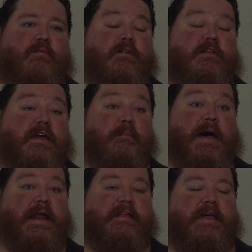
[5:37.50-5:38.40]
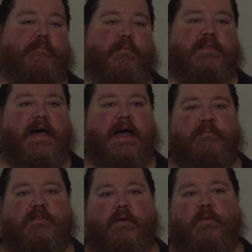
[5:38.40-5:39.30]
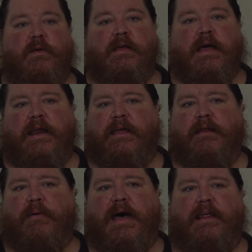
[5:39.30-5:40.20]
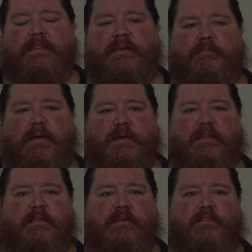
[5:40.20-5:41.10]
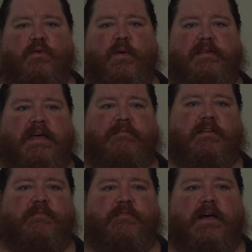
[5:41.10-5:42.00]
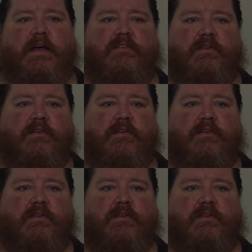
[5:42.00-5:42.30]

couldn't get a pot at that time, so I didn't get a pot, I think, maybe until 2 weeks after the flood.